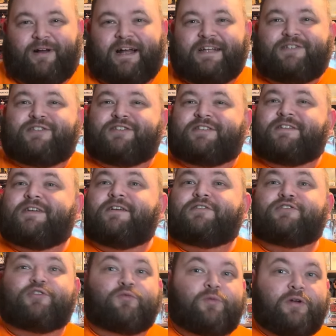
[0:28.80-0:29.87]
It's just
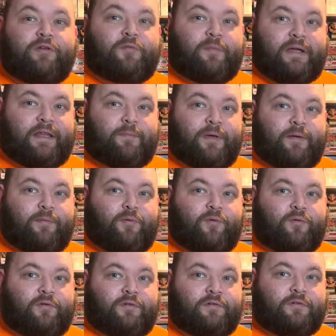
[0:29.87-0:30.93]
surreal to me that people